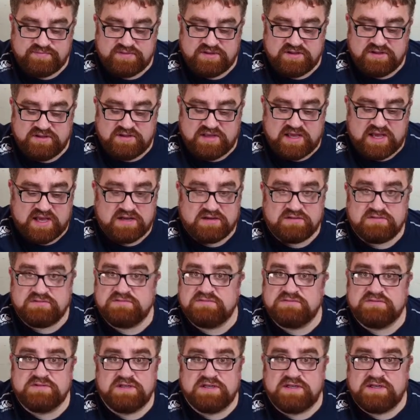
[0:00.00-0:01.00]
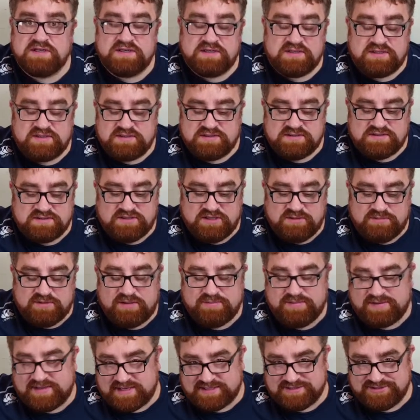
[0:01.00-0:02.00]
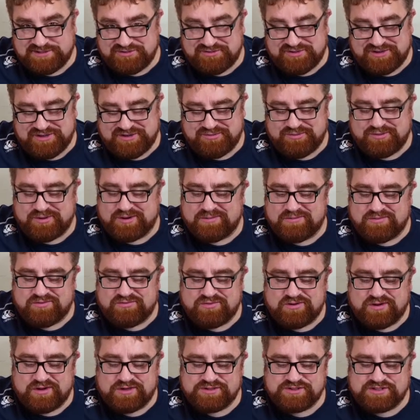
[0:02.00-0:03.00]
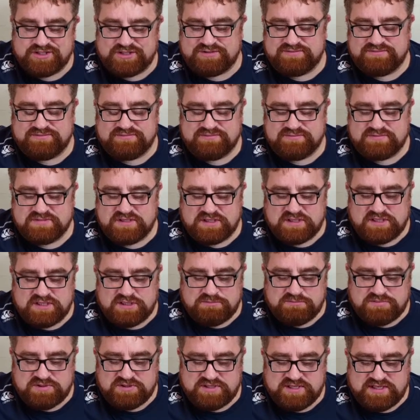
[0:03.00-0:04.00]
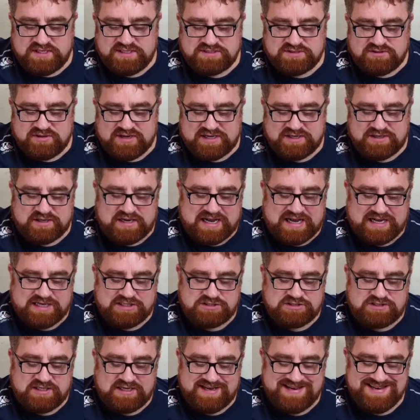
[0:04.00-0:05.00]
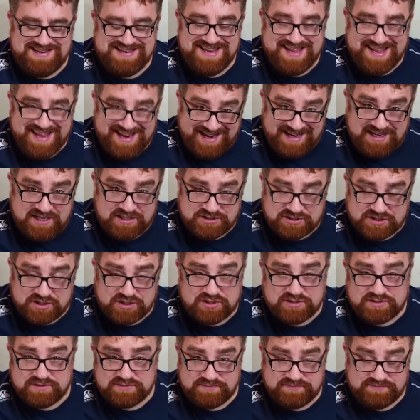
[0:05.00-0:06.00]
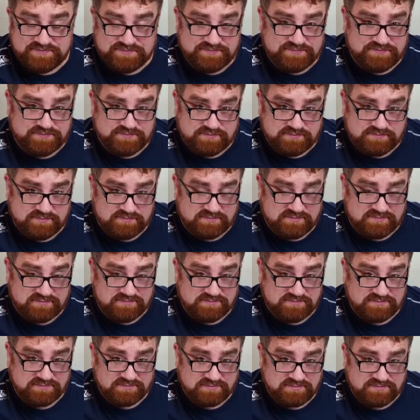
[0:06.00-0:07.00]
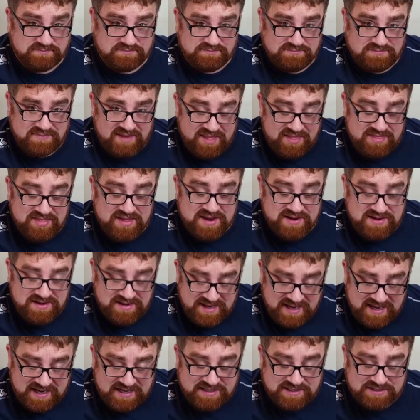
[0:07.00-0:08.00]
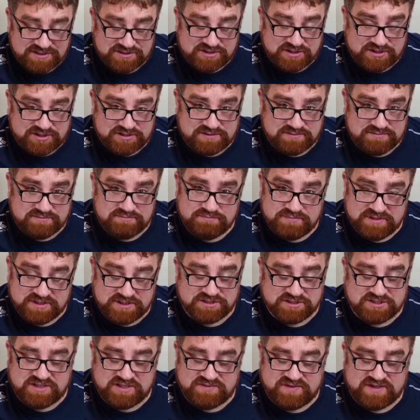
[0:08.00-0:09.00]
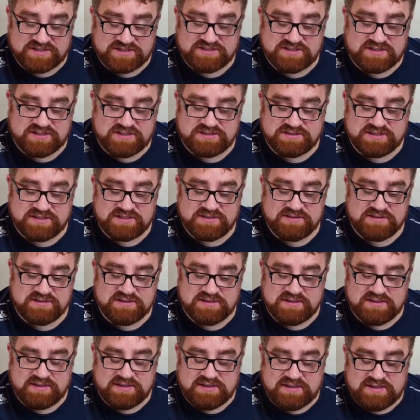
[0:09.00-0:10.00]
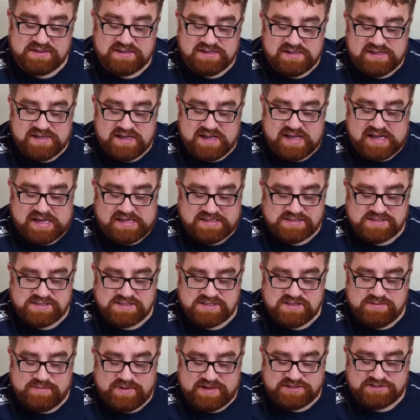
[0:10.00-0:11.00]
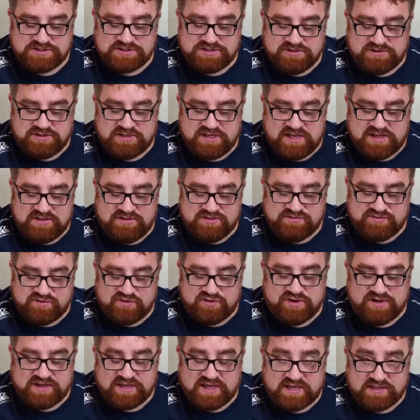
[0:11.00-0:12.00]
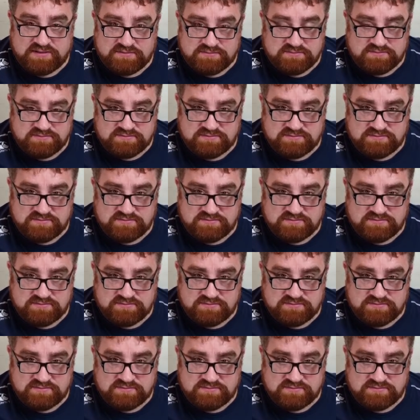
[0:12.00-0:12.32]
yeah, you might be guessing already what I'm referring to. But these are actually nearly as good. They're nearly as good because of their versatility as the best unit in 40k.